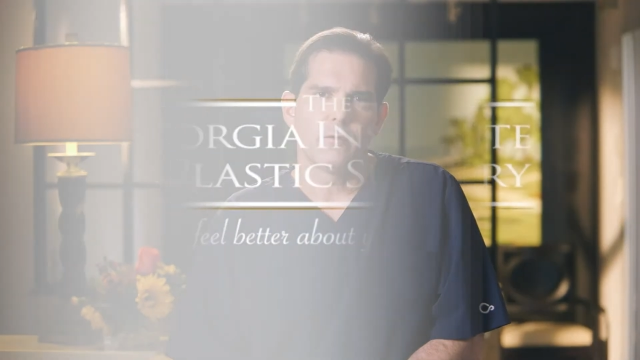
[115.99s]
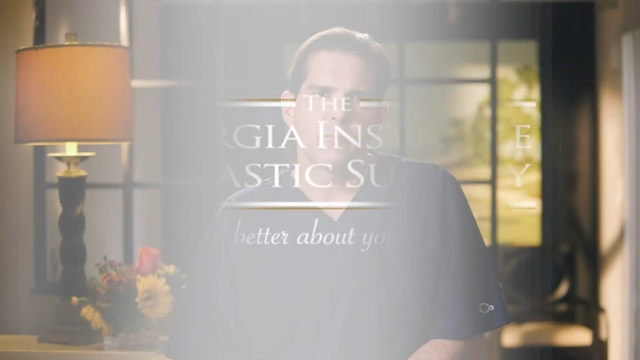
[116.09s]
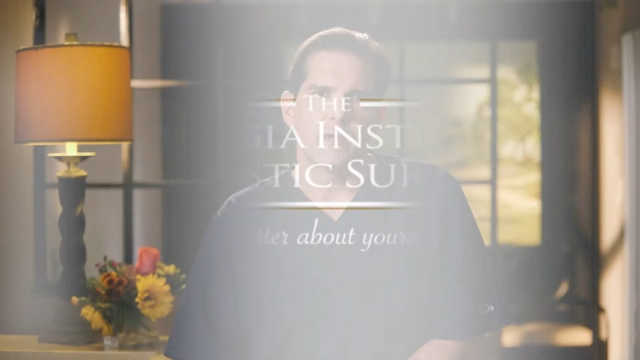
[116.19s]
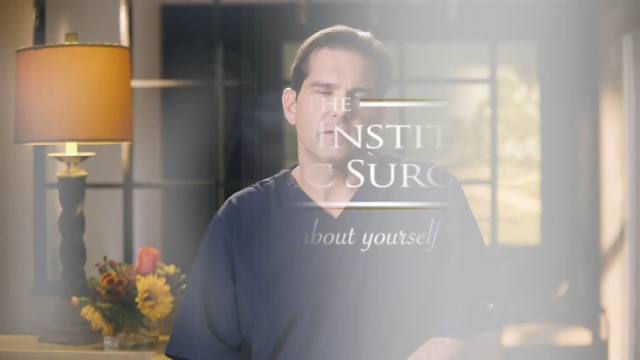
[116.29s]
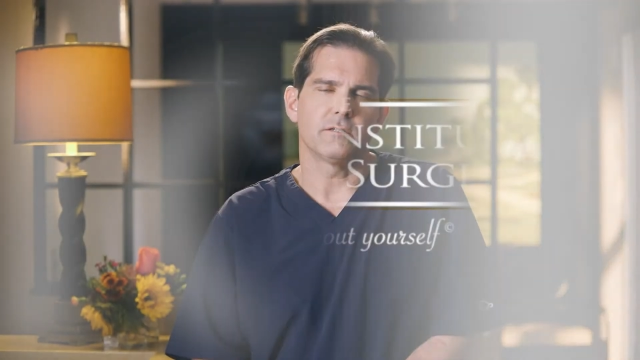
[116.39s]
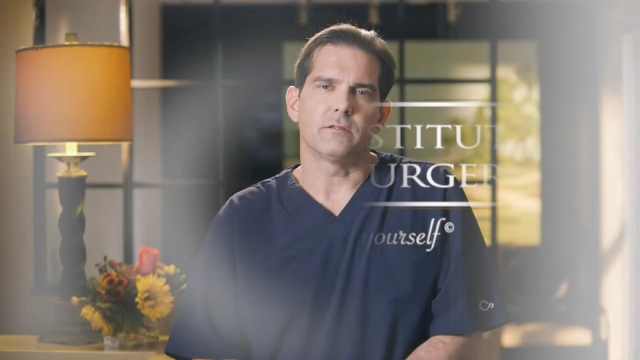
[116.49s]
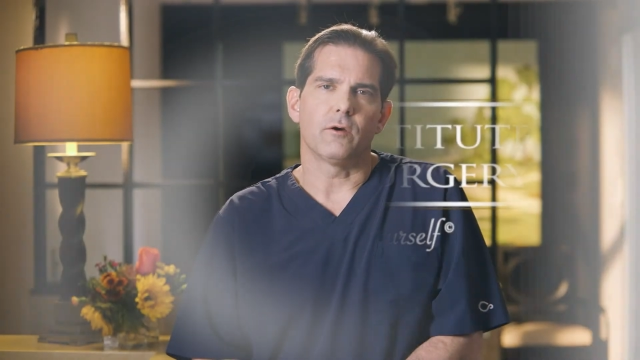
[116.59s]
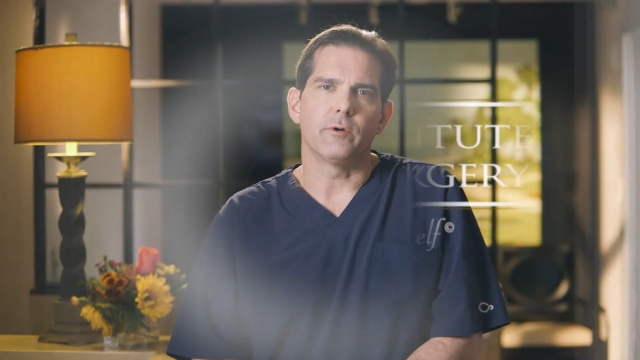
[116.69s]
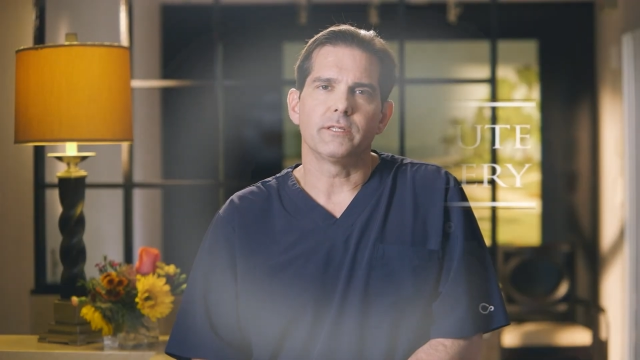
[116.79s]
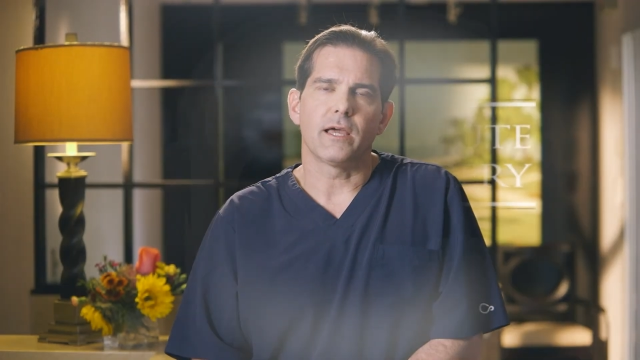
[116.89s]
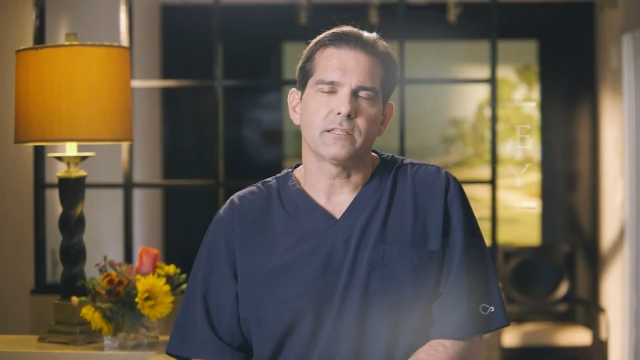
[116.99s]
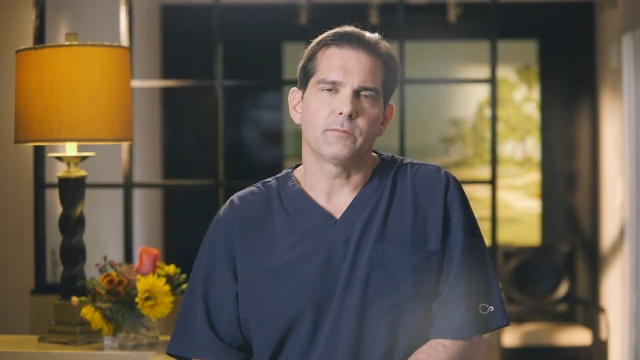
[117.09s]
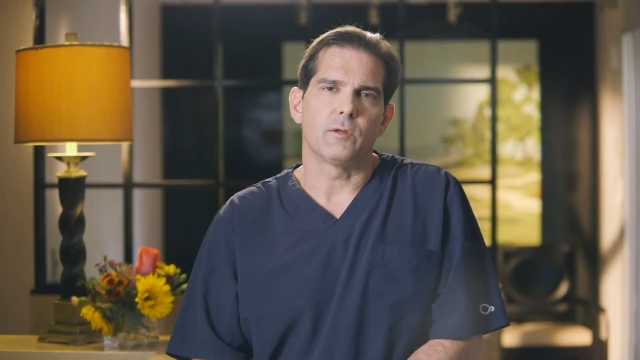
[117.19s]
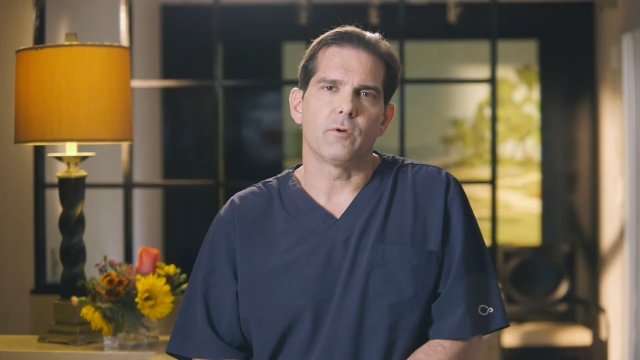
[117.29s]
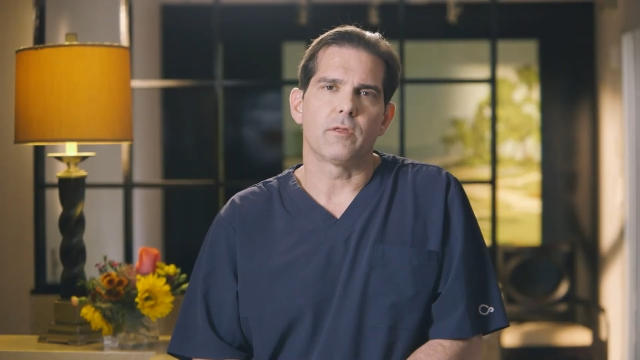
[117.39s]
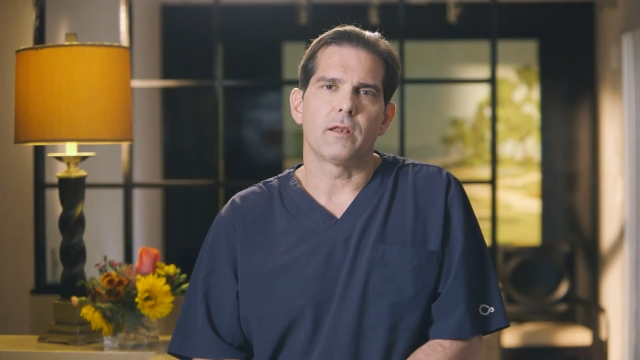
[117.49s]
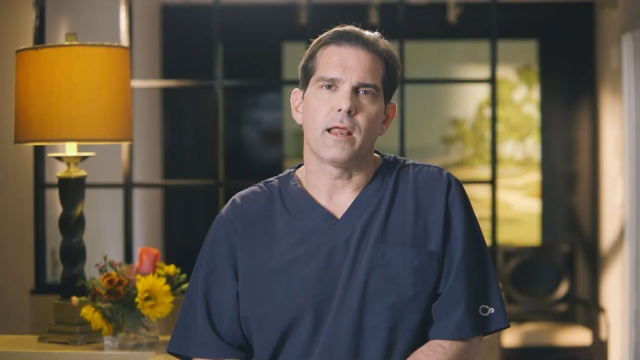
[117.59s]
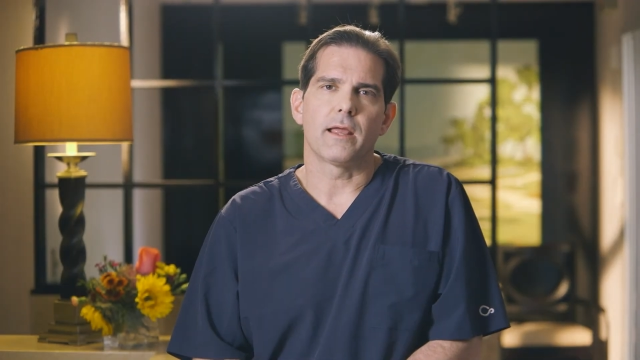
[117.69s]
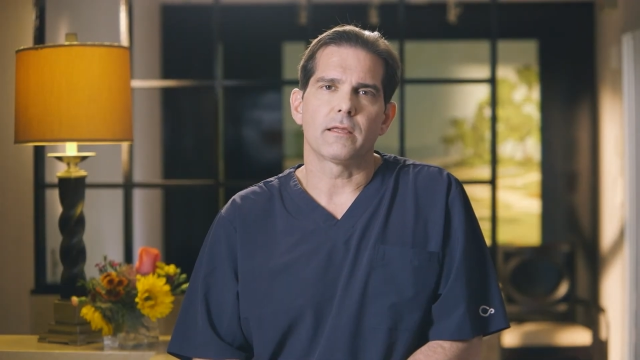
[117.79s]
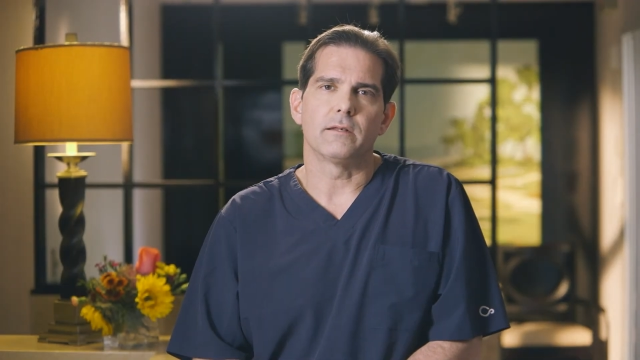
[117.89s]
Patients always ask me whether or
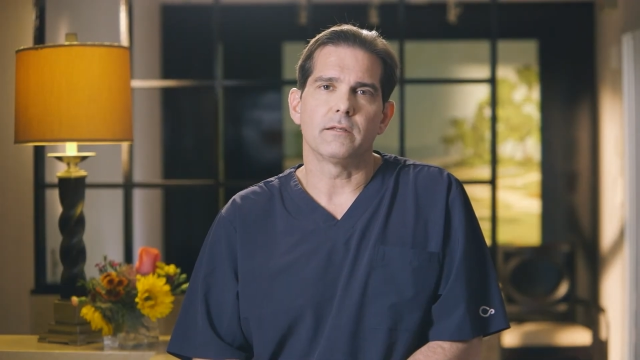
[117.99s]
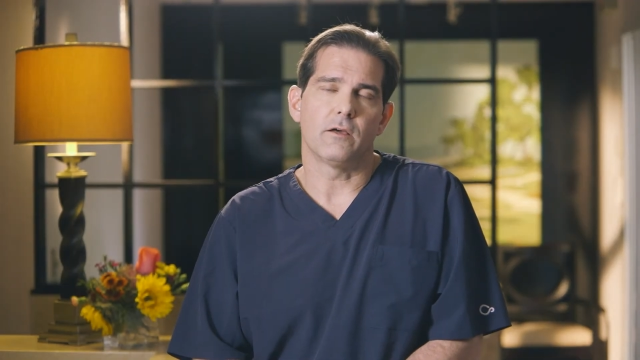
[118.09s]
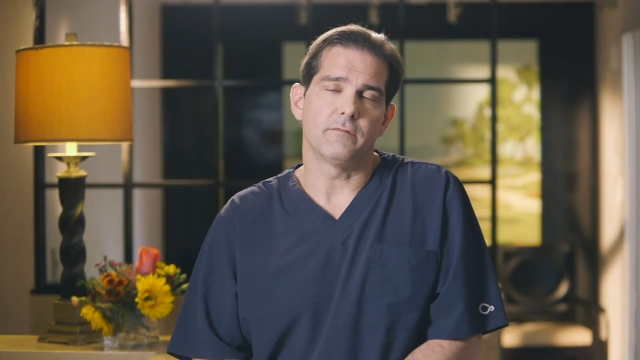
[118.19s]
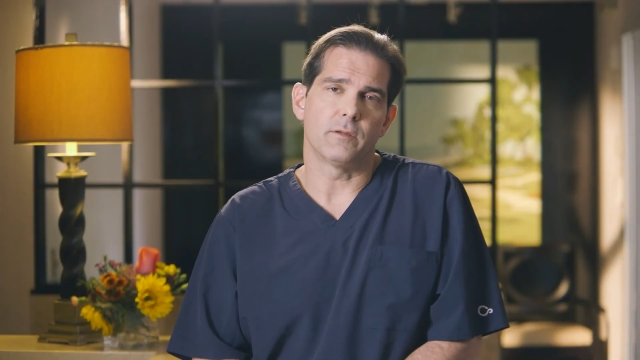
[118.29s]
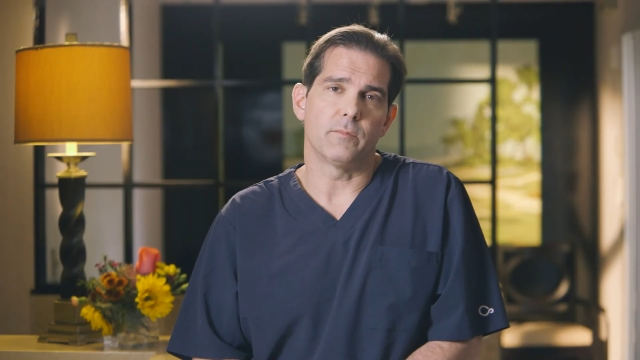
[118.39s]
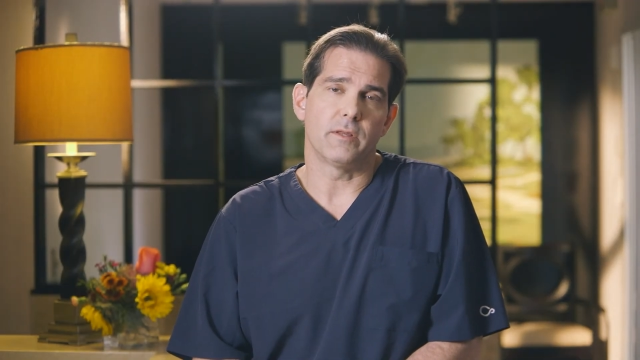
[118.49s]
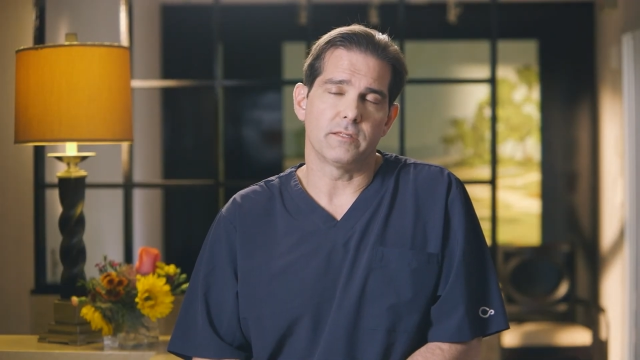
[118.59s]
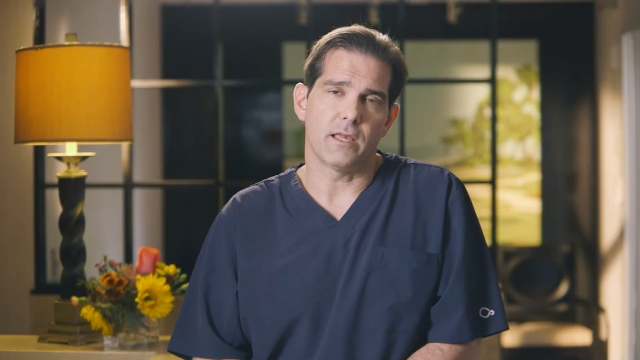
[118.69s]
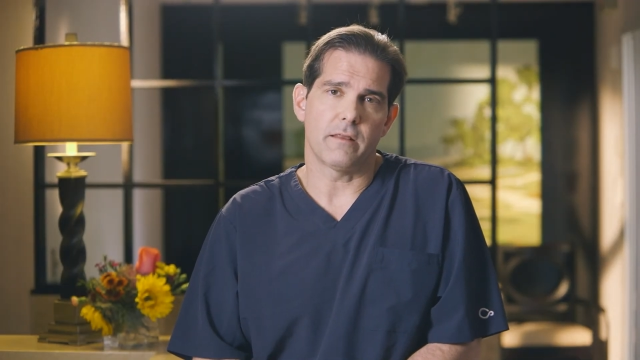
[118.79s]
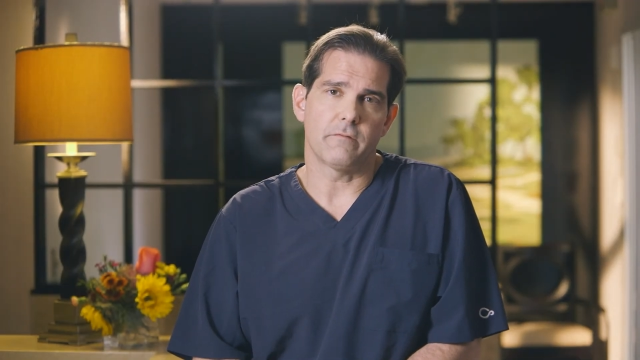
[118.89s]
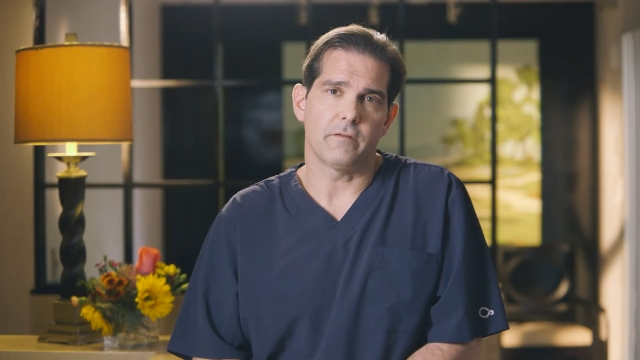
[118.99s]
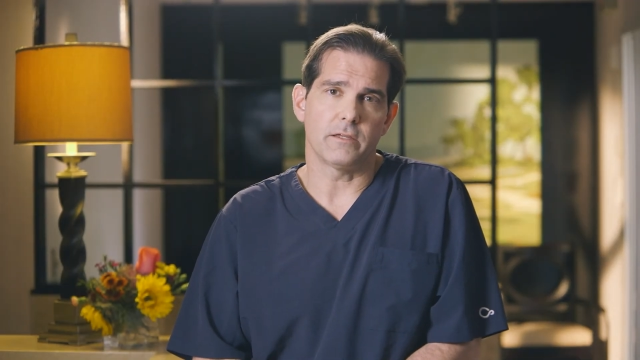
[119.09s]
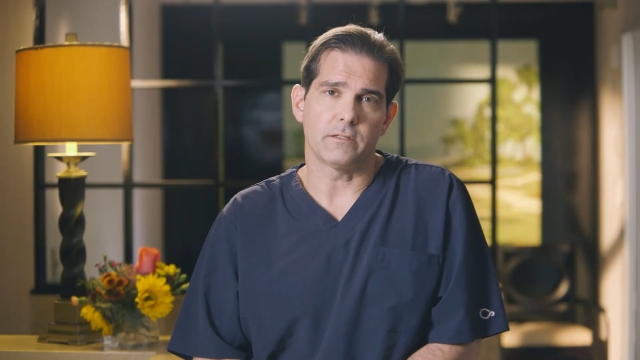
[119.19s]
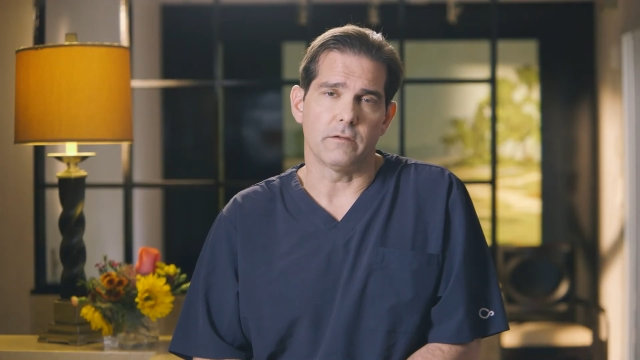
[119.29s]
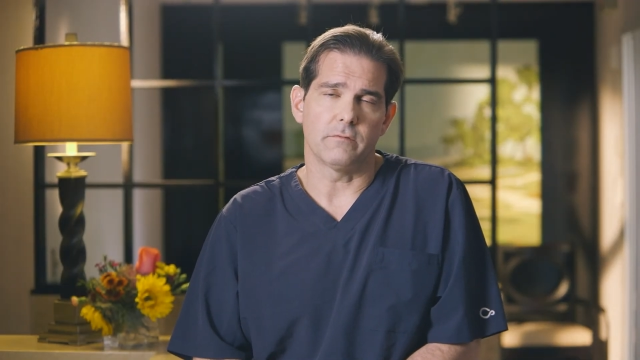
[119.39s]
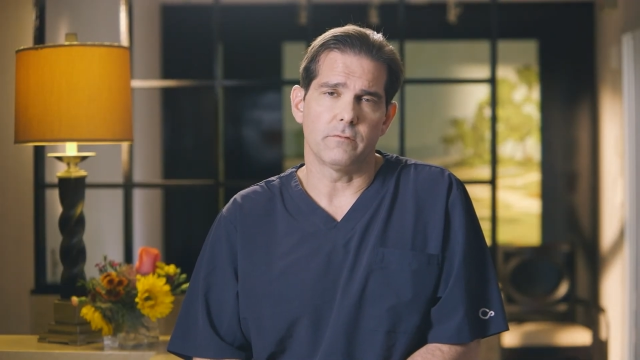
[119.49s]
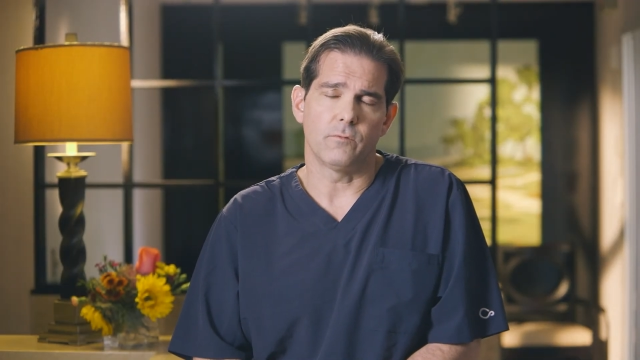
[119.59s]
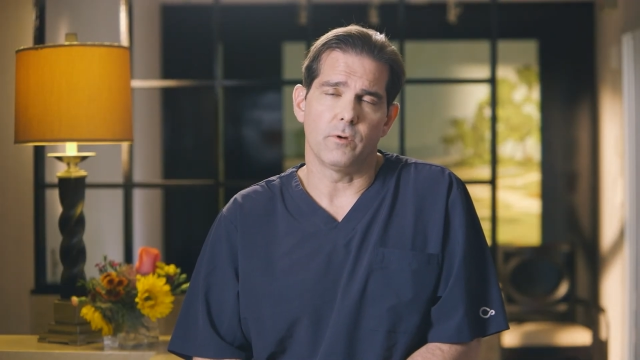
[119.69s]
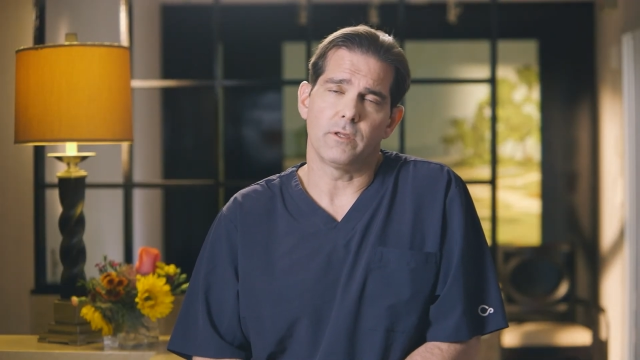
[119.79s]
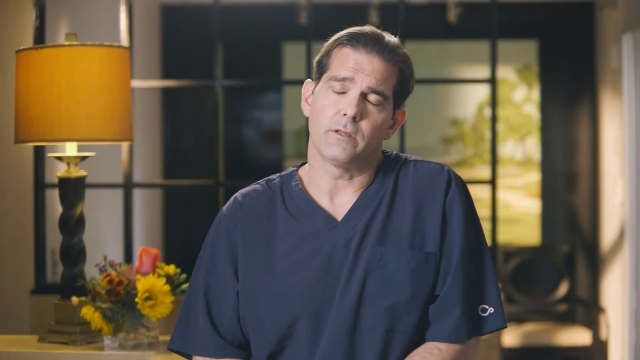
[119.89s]
not I can tell if somebody's had a
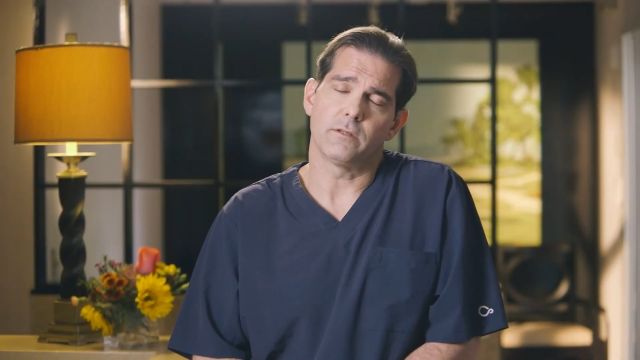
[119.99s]
facelift. Well, you can